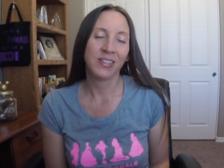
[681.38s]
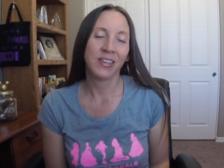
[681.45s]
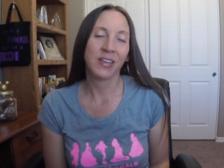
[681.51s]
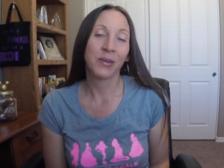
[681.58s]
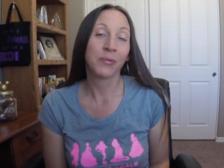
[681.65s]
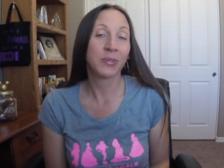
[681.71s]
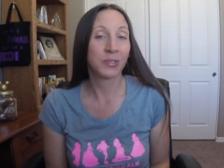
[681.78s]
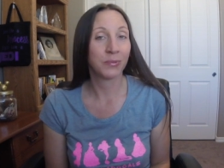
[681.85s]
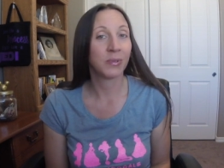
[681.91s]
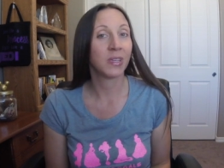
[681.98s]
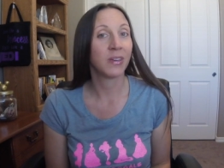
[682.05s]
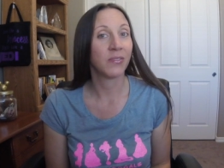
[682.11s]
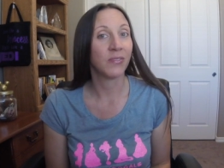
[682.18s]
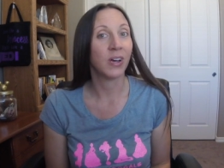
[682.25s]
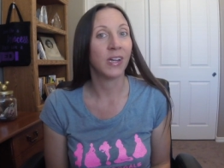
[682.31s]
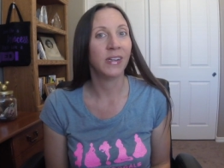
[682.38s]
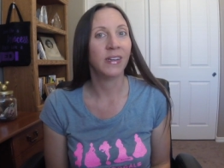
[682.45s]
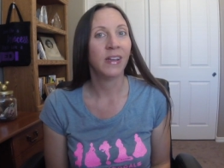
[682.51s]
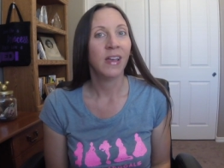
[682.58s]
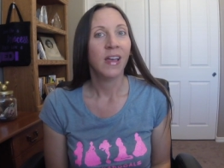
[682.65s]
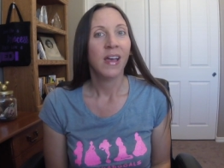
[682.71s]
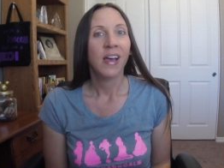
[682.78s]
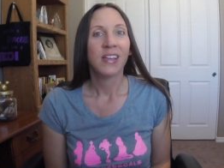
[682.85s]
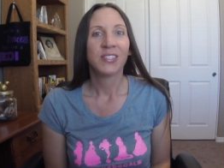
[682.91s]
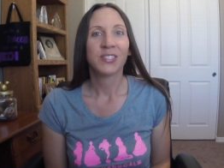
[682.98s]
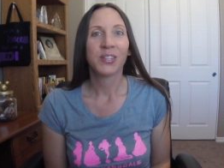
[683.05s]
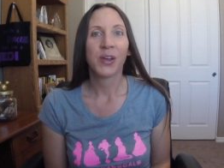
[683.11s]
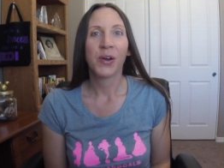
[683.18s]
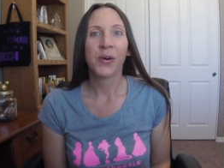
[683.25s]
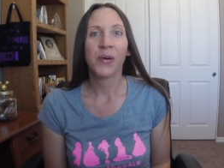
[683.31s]
it was really fun.
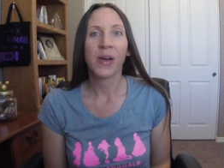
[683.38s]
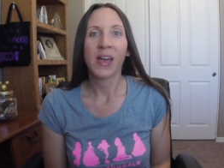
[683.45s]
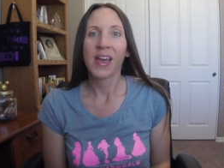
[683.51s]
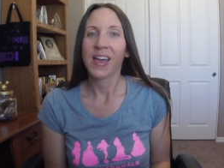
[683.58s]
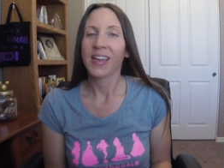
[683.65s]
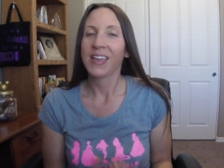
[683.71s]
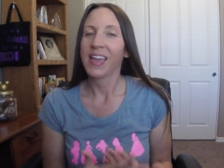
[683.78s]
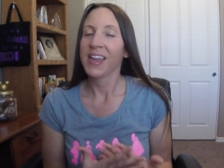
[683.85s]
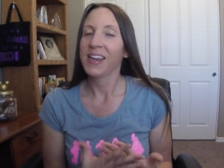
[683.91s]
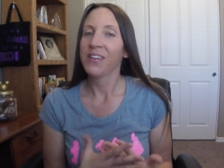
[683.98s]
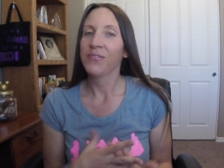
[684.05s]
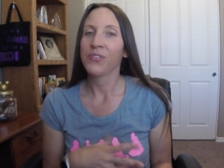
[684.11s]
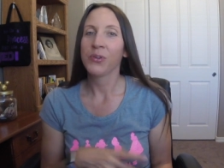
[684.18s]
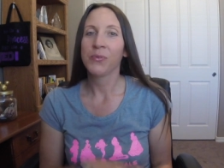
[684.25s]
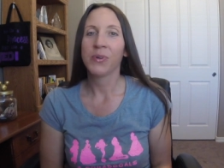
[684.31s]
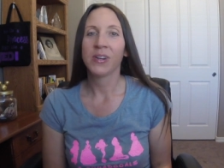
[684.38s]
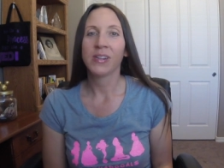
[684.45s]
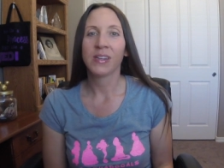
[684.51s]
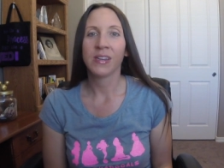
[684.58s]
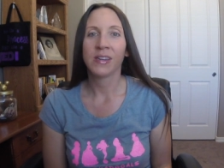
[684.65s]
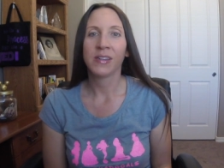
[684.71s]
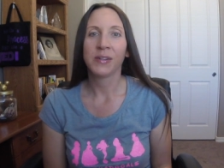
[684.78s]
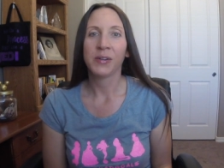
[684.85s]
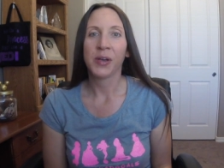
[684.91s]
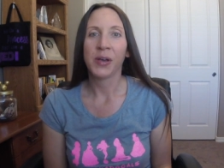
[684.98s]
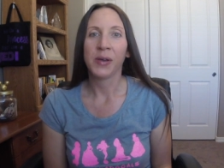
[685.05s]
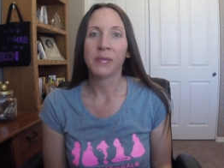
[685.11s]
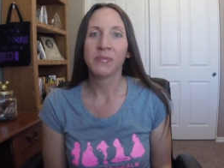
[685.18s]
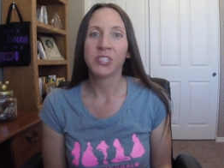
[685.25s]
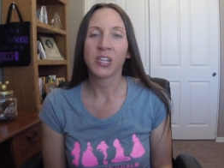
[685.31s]
So again, if you want to um,